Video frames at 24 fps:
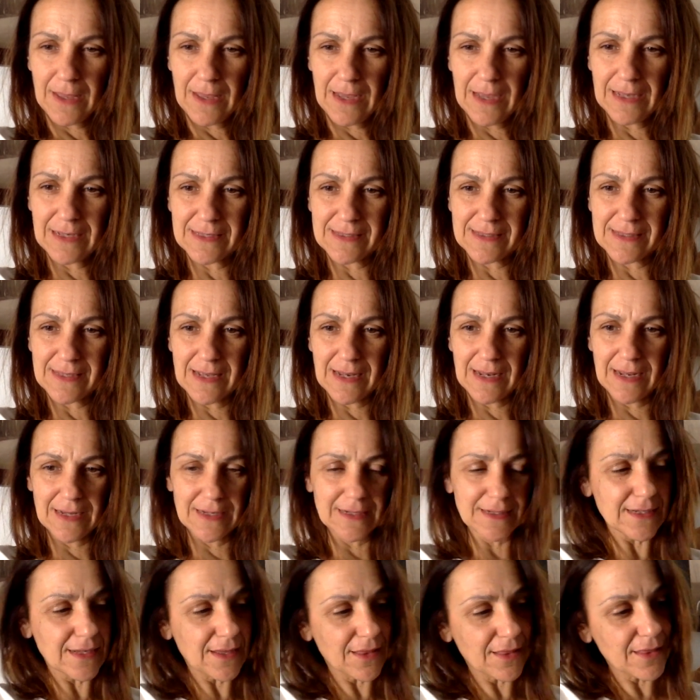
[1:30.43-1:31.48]
I
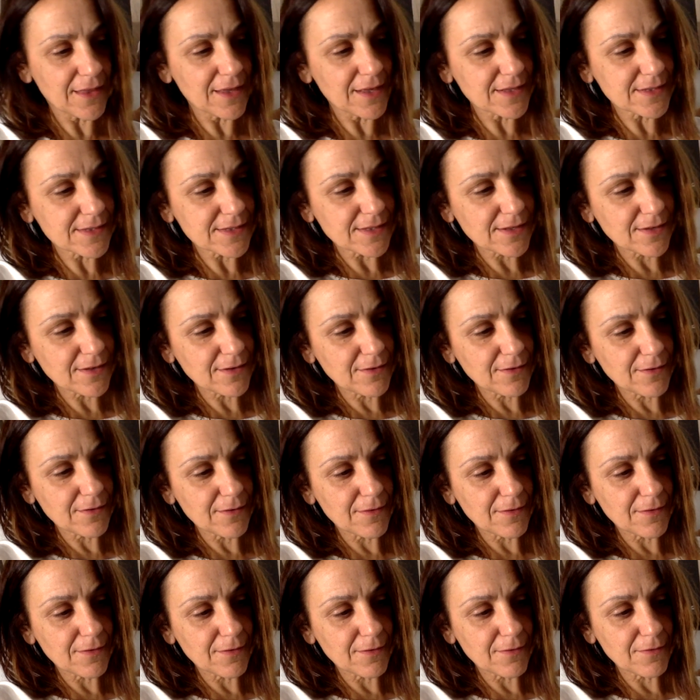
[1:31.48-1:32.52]
select this
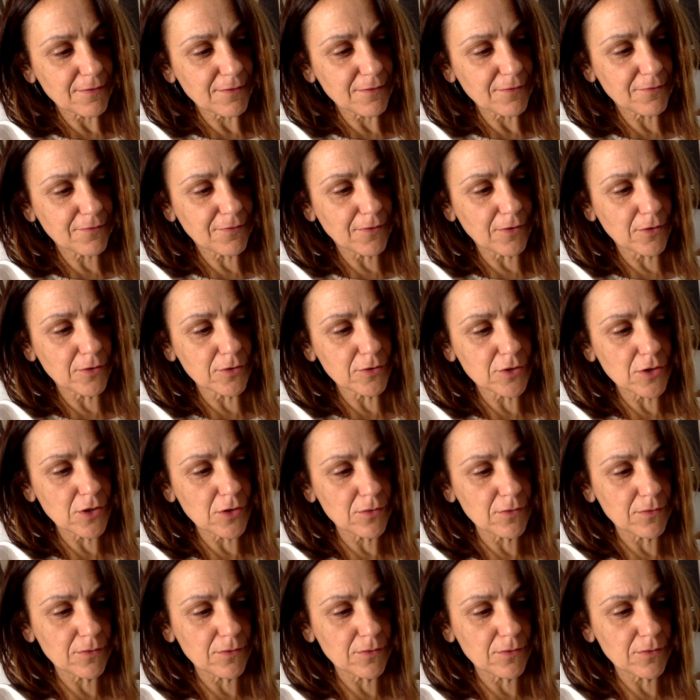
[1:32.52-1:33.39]
photo.